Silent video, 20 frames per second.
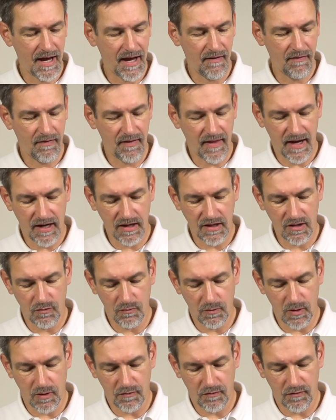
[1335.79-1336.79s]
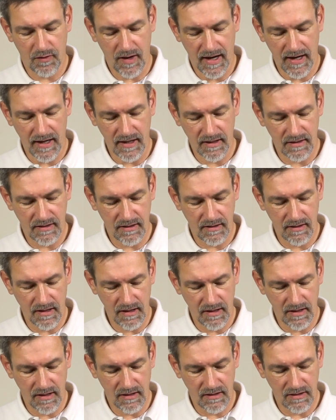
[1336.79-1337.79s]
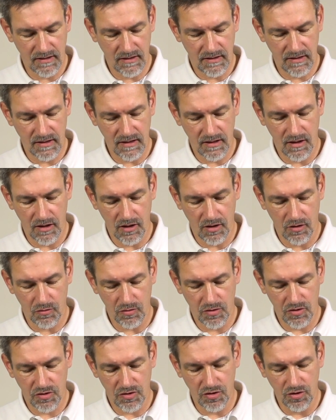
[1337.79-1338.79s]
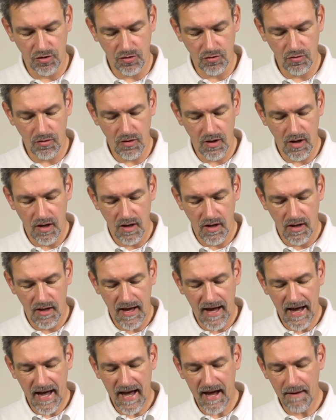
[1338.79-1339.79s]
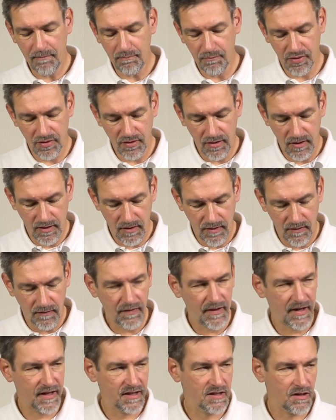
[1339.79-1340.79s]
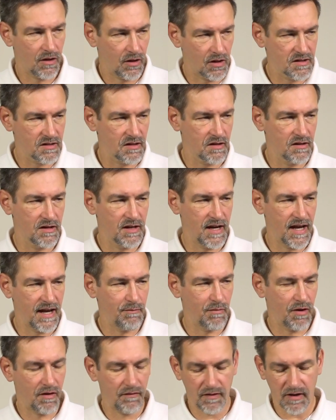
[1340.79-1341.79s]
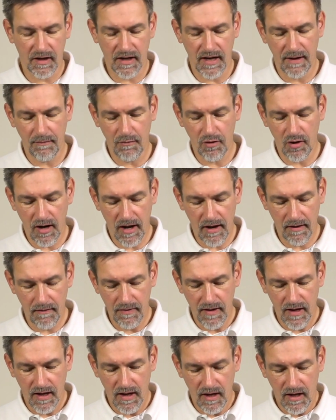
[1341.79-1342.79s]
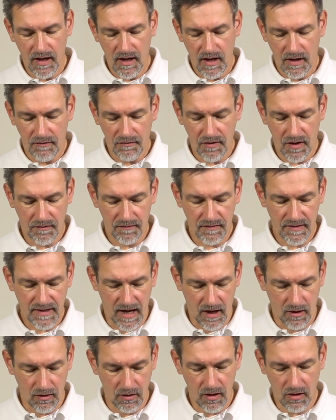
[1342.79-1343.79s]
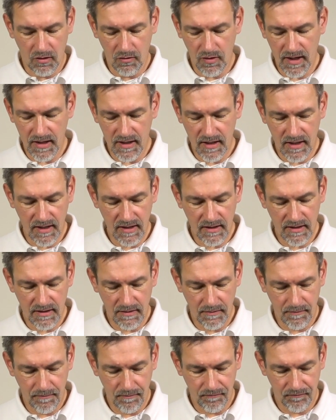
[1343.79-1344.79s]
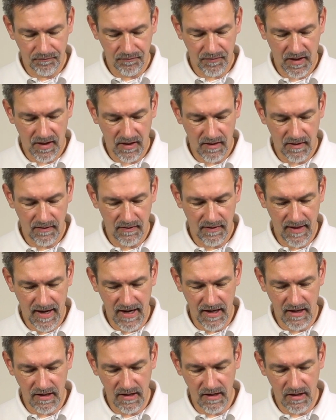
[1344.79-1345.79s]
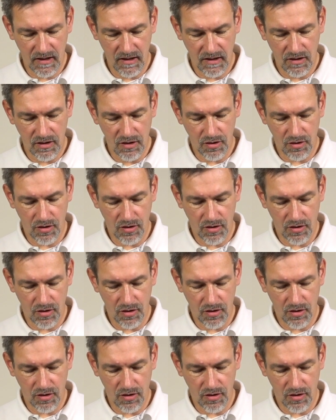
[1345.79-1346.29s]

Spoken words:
and then you will find the Seago 2 app. That's also the name of the camera. If you have downloaded it, then you